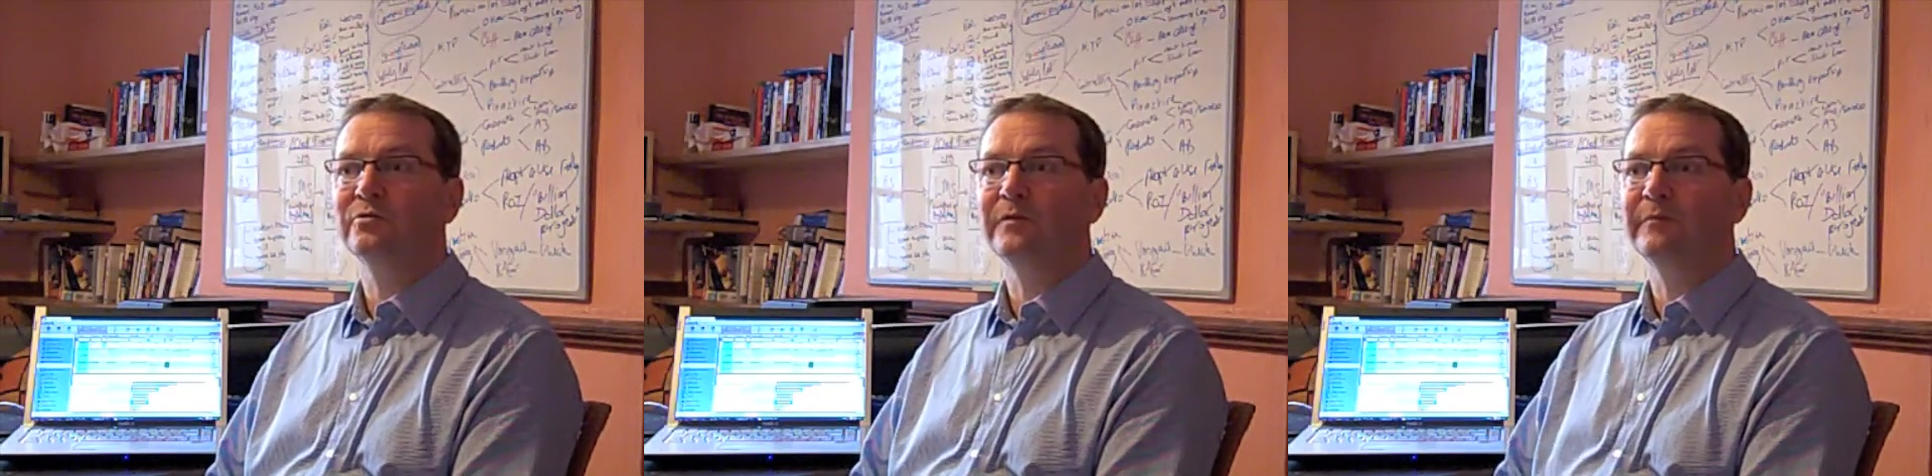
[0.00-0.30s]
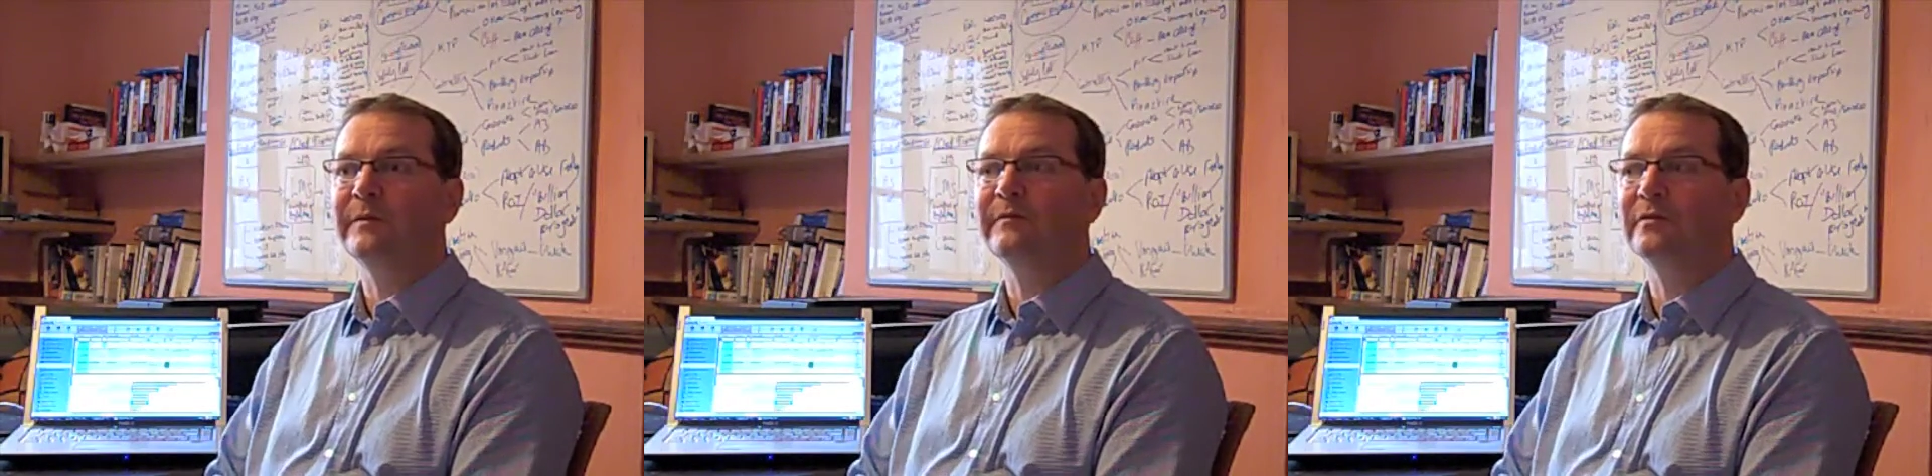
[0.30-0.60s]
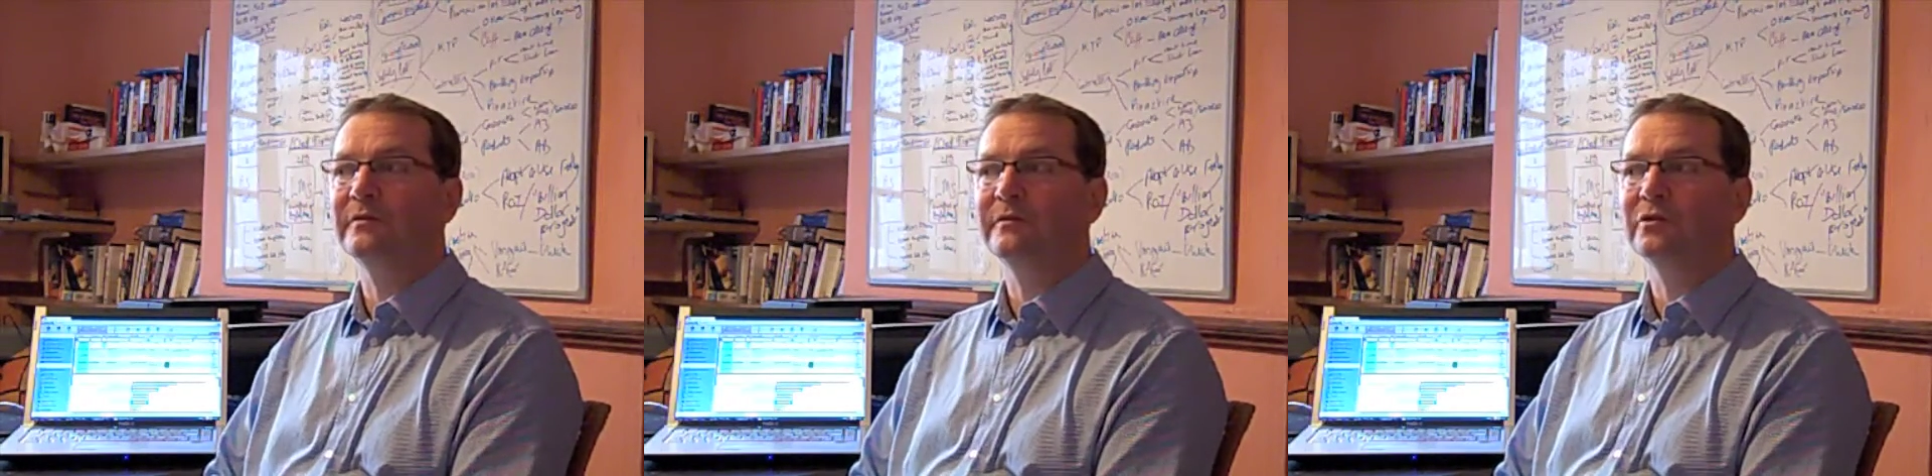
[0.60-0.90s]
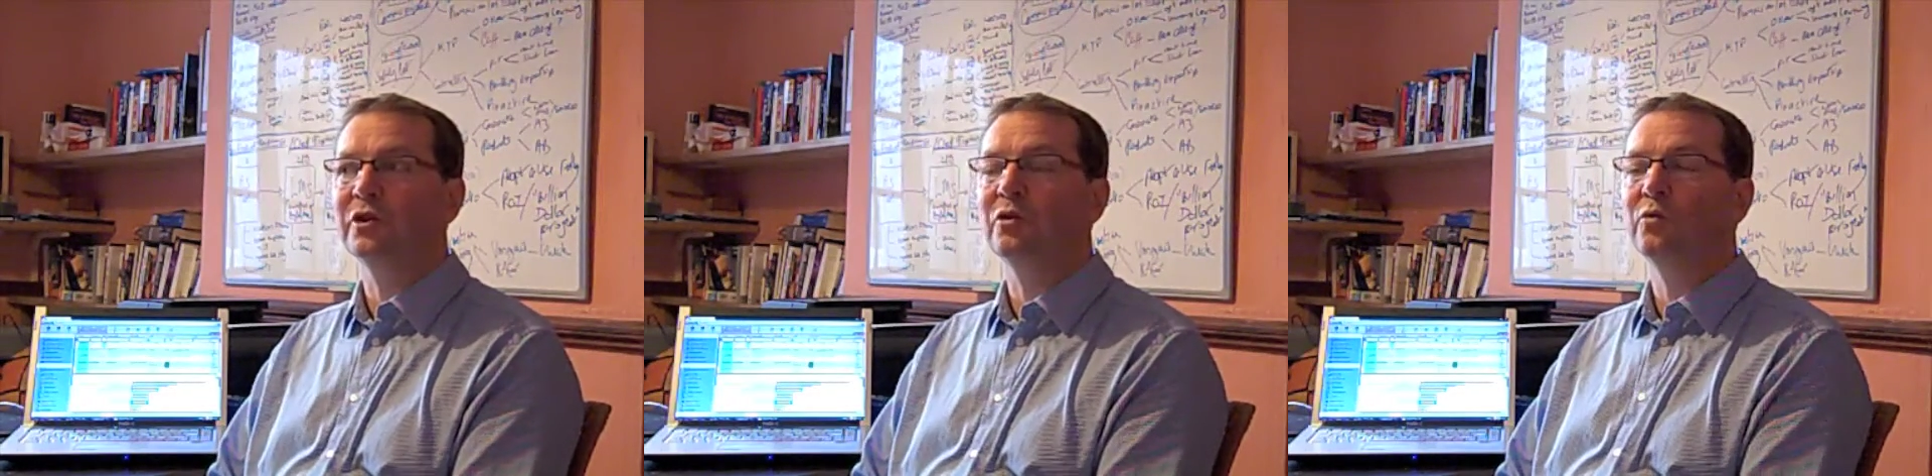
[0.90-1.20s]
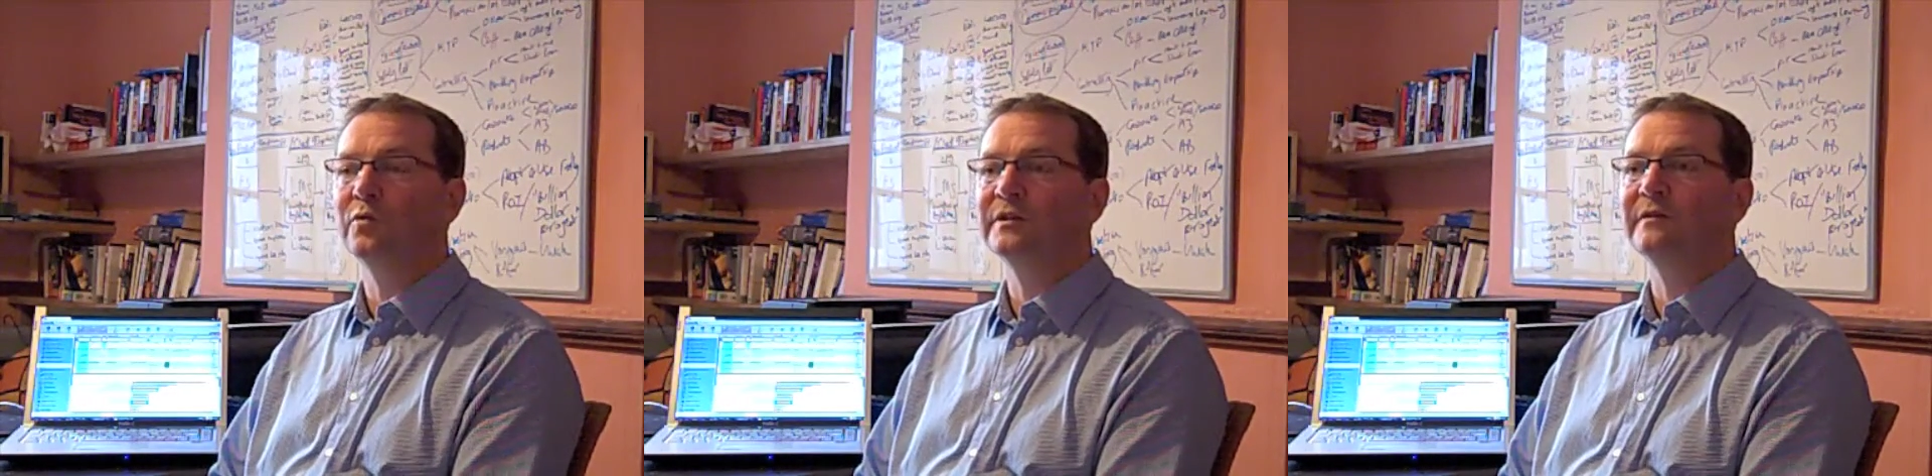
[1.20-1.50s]
We've been virtually
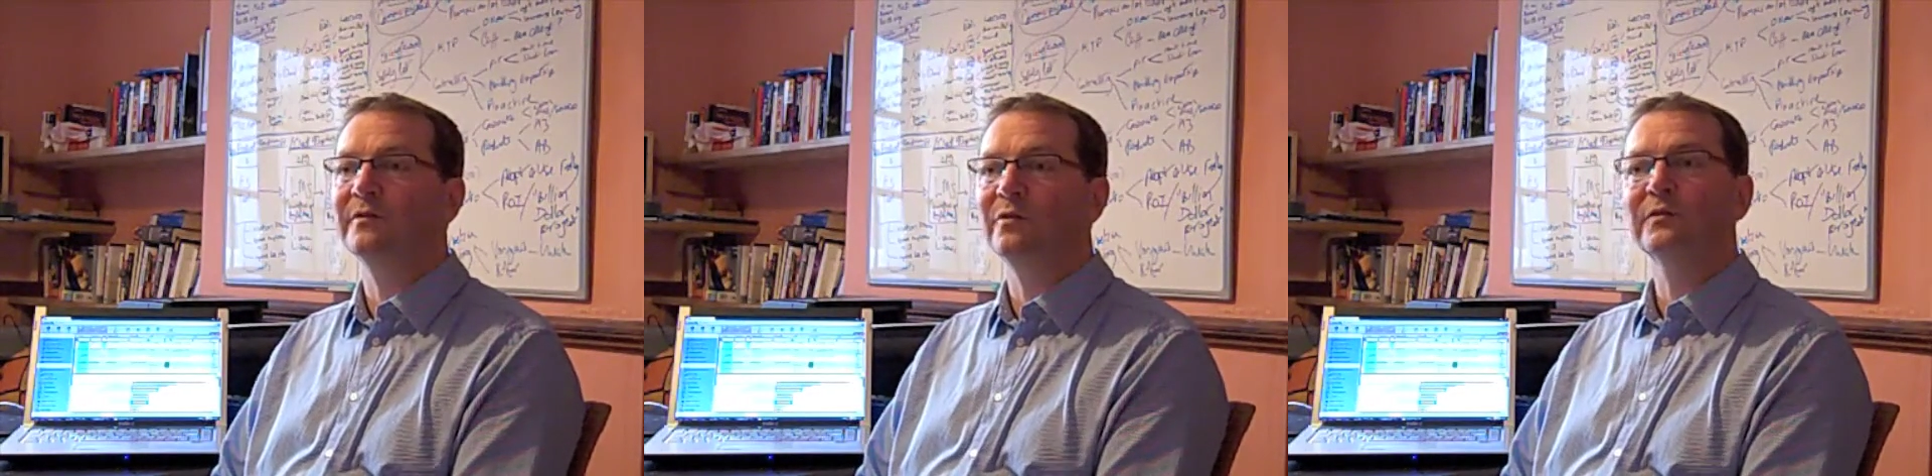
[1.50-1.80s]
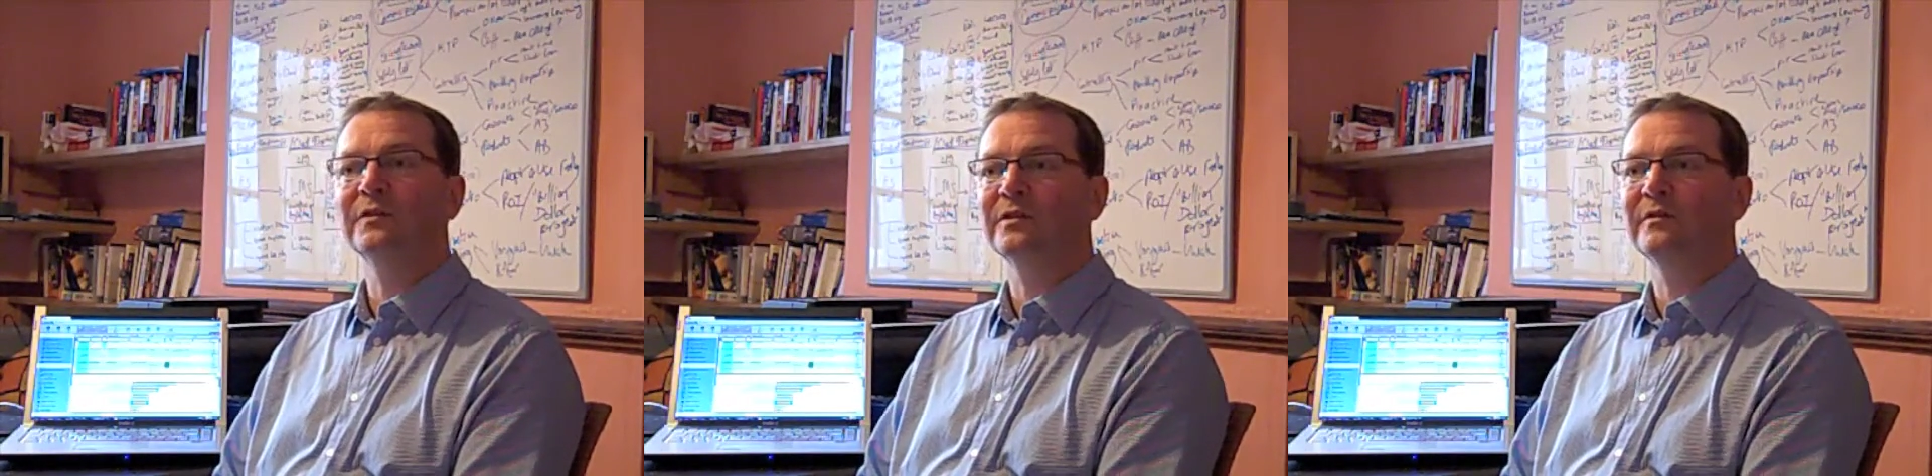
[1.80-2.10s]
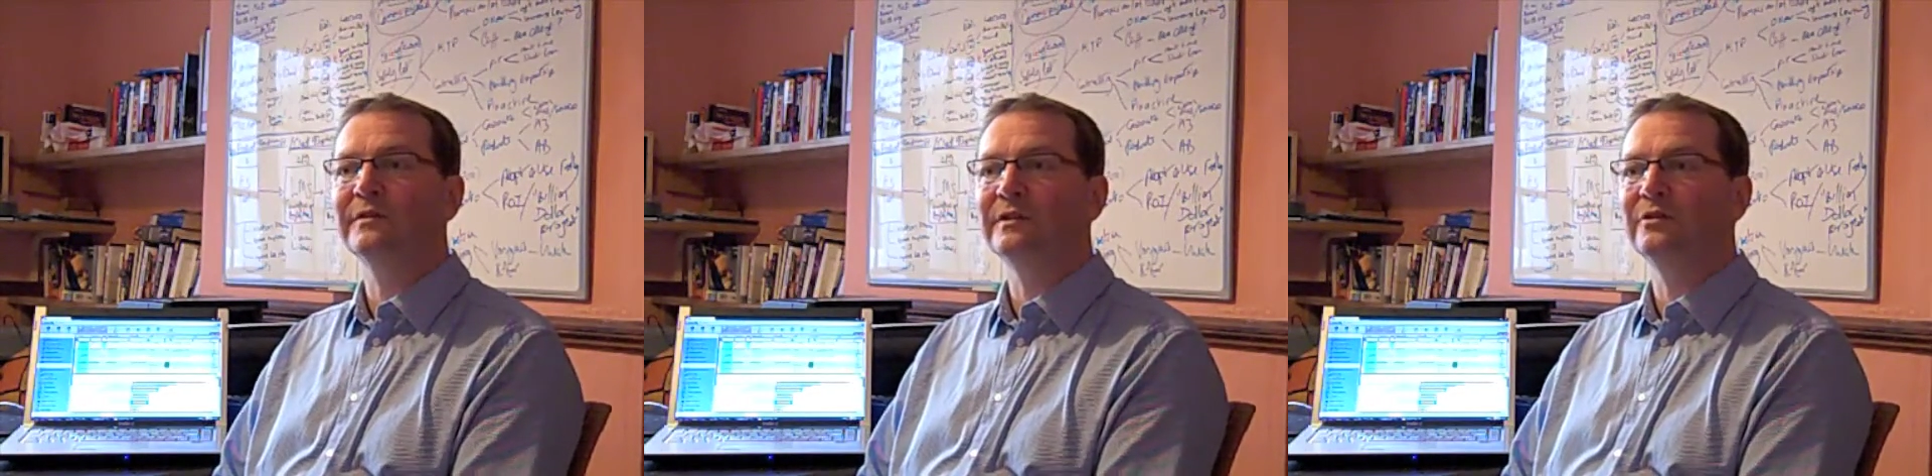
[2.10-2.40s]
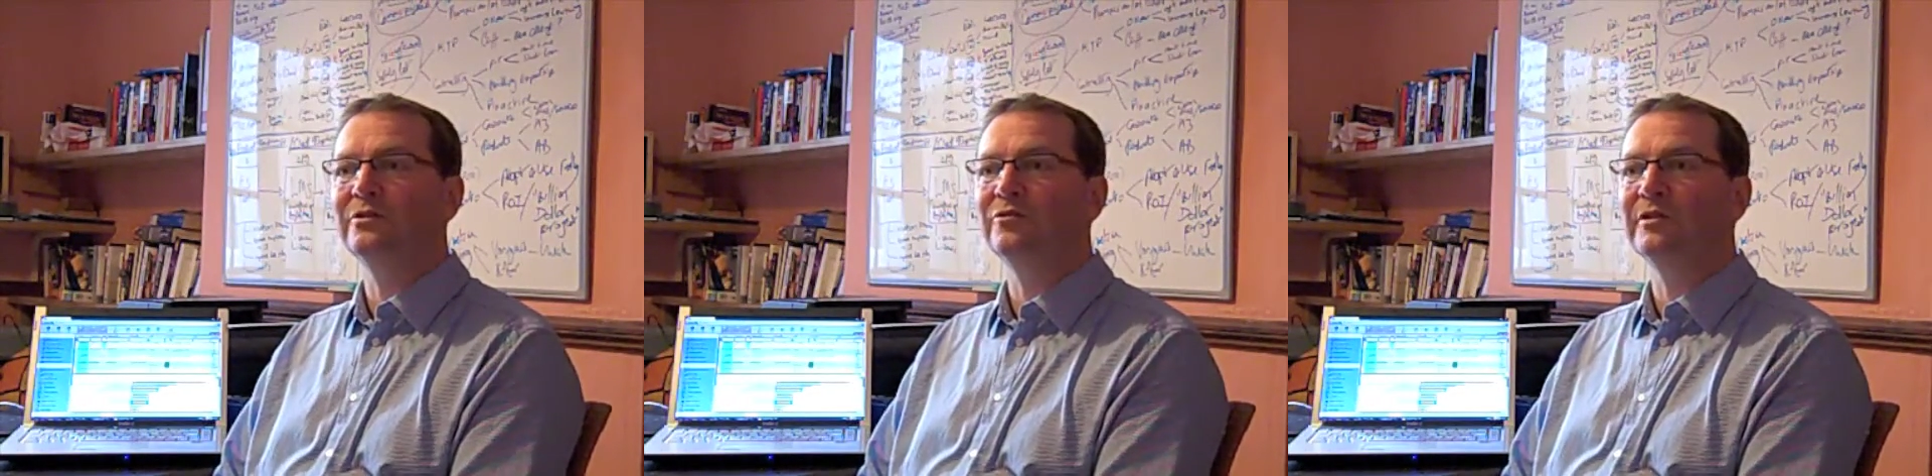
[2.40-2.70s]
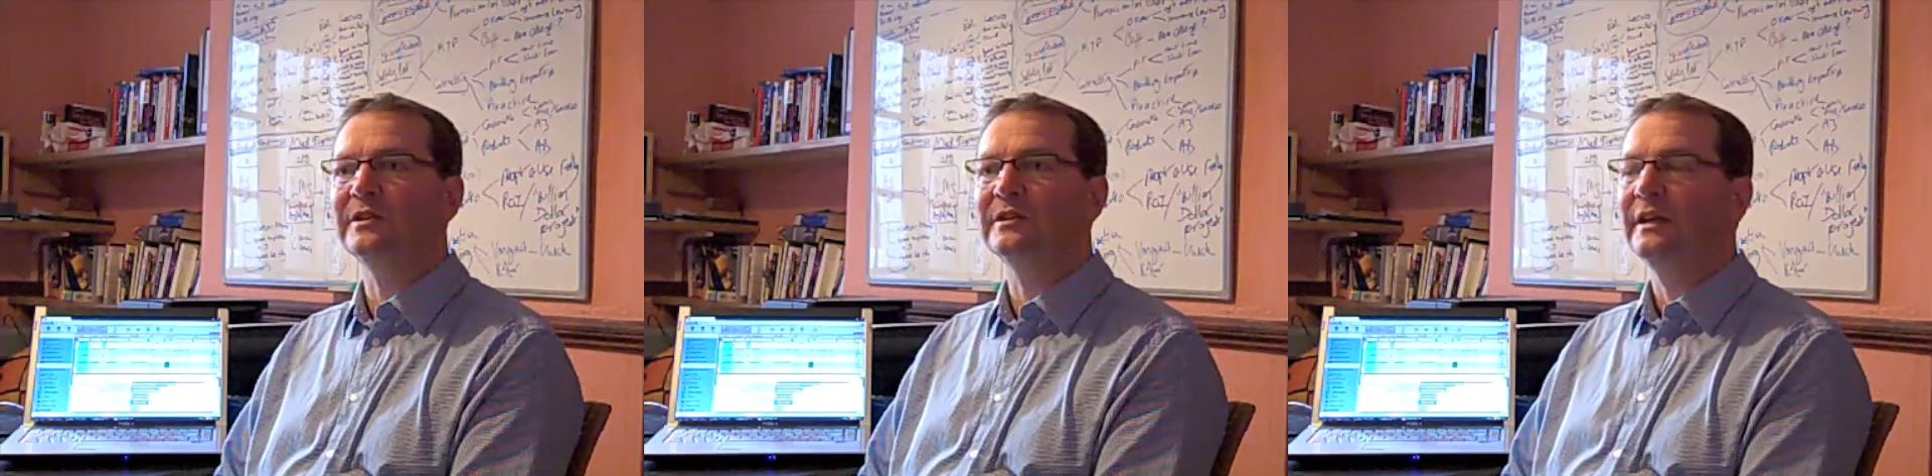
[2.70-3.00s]
always involved in service
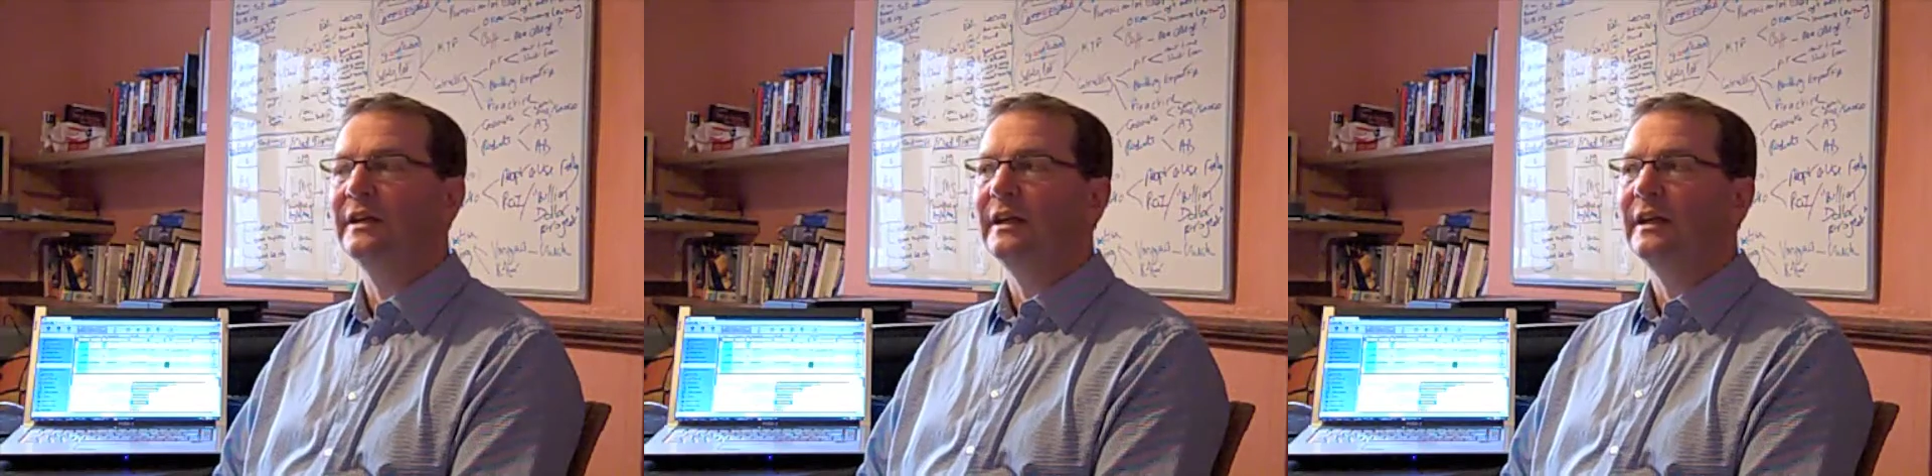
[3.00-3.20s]
industries,